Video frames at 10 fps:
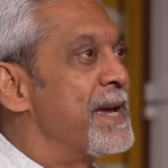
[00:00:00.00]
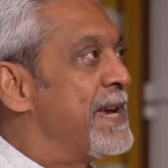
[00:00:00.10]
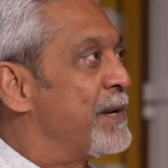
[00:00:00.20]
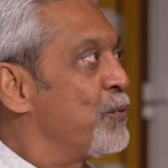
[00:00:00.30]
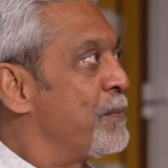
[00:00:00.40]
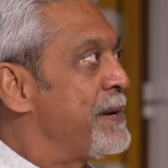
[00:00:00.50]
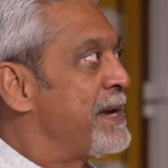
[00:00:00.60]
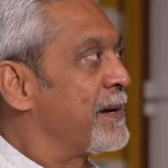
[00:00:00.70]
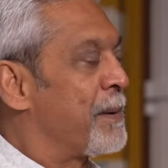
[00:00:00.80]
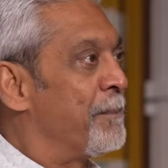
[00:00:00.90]

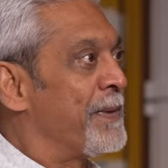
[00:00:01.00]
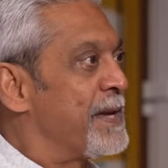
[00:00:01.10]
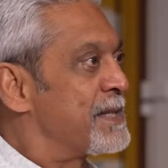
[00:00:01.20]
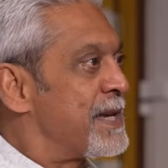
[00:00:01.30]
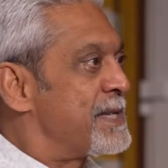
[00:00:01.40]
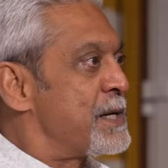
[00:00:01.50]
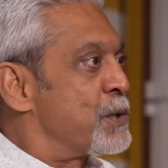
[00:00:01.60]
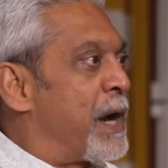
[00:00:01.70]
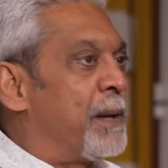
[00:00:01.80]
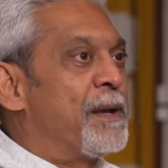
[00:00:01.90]
It's
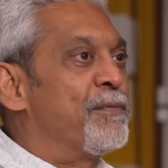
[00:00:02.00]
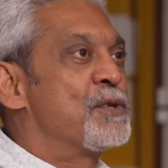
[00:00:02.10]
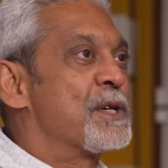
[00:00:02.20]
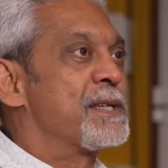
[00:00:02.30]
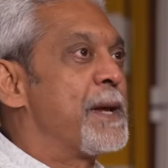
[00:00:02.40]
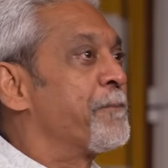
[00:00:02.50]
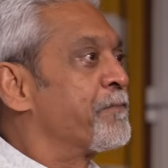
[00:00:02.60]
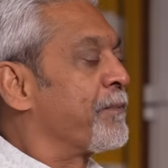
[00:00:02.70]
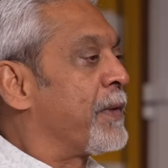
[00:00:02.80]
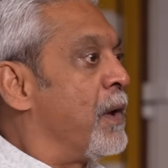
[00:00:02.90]
incredible if you just say,
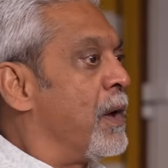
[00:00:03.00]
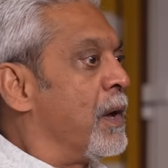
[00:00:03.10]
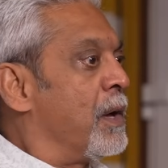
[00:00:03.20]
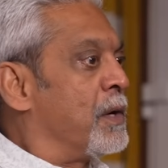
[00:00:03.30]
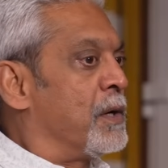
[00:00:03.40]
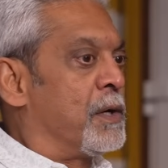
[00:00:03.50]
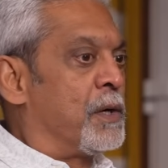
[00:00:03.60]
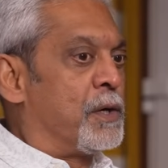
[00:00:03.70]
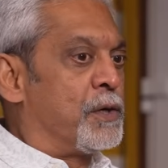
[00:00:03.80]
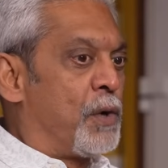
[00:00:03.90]

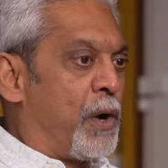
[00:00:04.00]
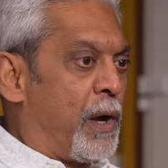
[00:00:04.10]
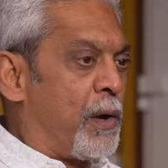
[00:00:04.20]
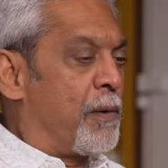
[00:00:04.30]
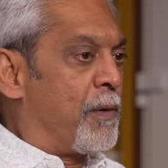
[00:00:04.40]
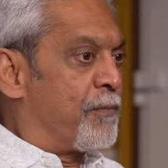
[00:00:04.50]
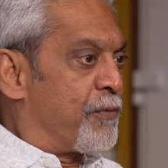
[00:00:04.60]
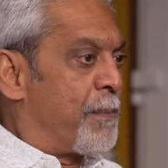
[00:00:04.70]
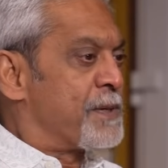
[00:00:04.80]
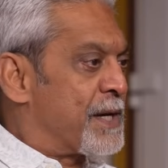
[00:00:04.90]
you're
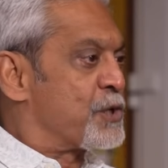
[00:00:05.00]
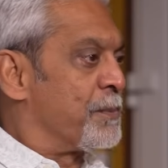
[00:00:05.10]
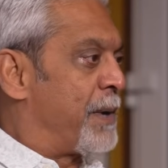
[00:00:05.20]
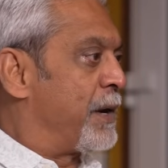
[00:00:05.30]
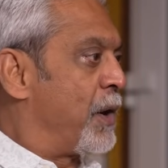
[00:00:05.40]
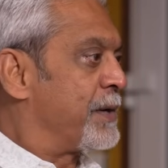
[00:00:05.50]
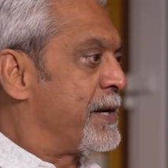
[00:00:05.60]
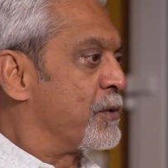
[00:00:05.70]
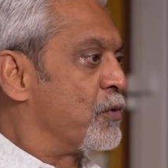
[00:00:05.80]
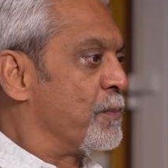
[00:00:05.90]
from a sexual
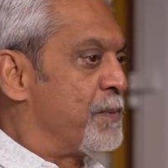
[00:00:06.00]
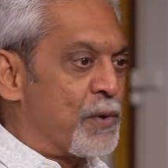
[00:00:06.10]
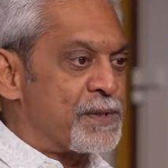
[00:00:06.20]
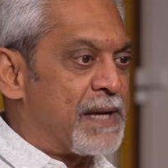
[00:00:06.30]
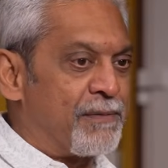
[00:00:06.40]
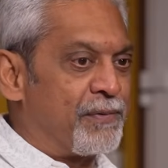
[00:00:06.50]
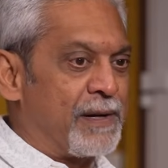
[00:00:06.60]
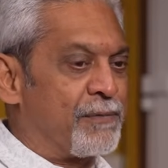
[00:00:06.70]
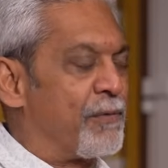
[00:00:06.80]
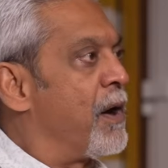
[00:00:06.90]
minority group, you're
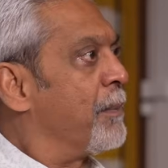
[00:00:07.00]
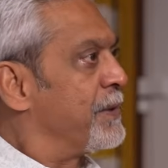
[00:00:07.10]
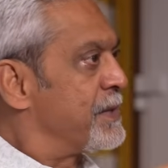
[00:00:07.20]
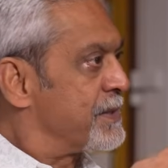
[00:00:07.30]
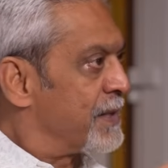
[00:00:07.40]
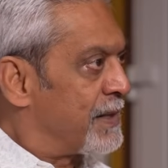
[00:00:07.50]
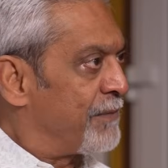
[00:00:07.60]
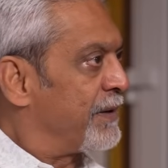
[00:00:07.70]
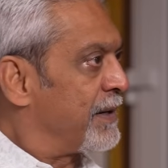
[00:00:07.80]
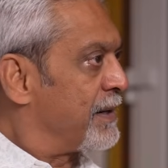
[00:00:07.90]
suffering from this
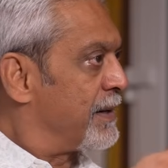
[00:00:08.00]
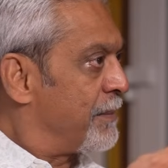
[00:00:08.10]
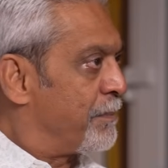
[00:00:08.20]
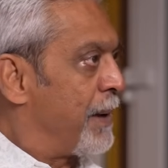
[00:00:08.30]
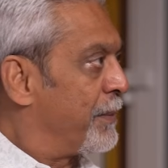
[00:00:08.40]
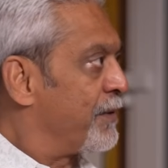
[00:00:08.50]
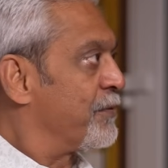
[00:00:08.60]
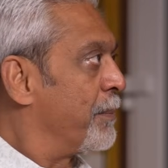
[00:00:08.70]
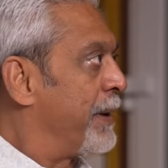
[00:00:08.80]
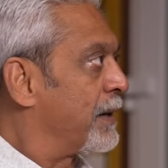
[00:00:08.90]
significant impairment of
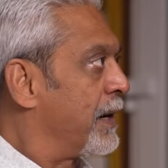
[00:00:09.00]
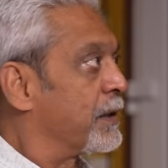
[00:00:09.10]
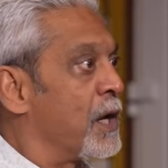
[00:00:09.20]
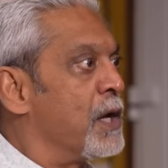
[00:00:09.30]
your mental health,